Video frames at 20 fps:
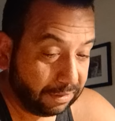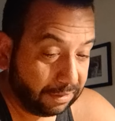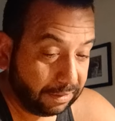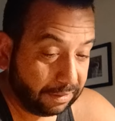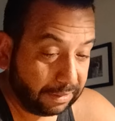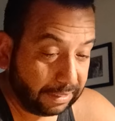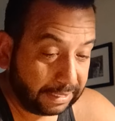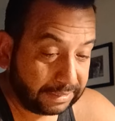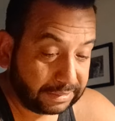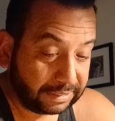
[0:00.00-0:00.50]

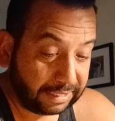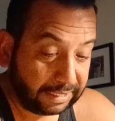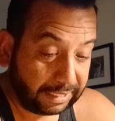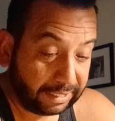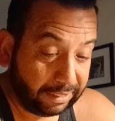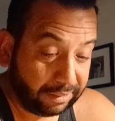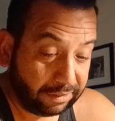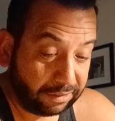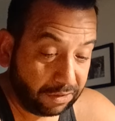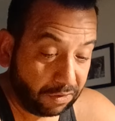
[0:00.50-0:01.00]
as a
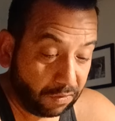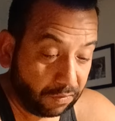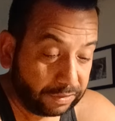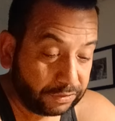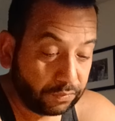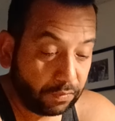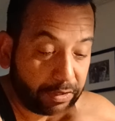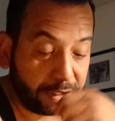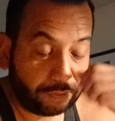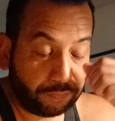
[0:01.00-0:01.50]
kid, always
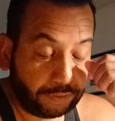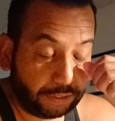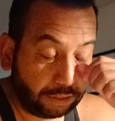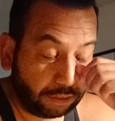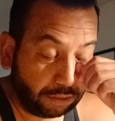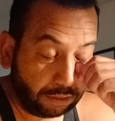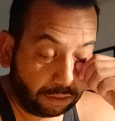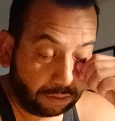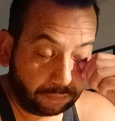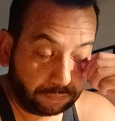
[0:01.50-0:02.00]
wanted to be
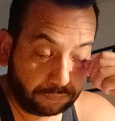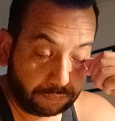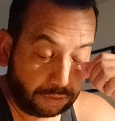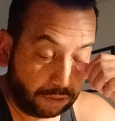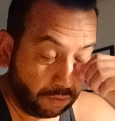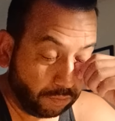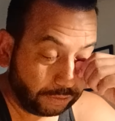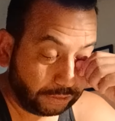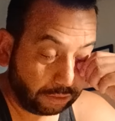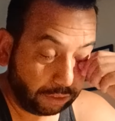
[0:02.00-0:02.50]

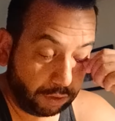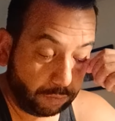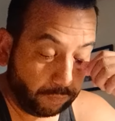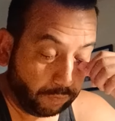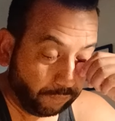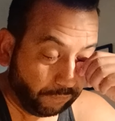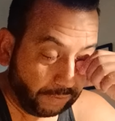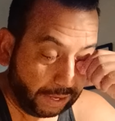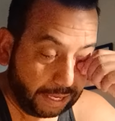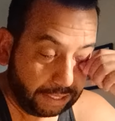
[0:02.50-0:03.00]
always a Lobo
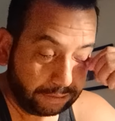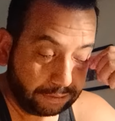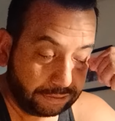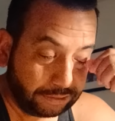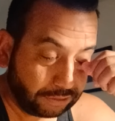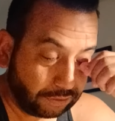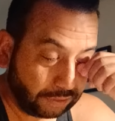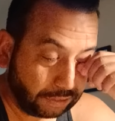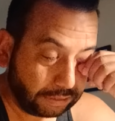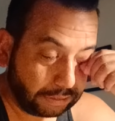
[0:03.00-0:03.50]
fan.
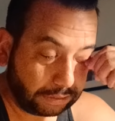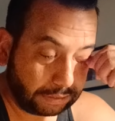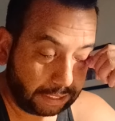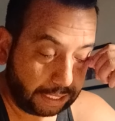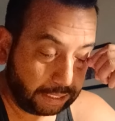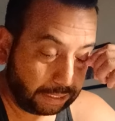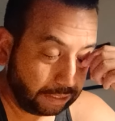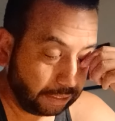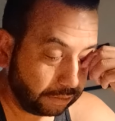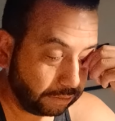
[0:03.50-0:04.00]
So this is
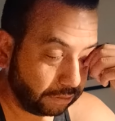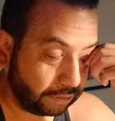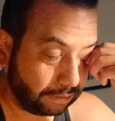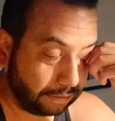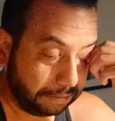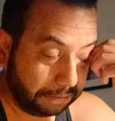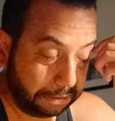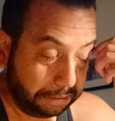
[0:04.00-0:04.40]
like his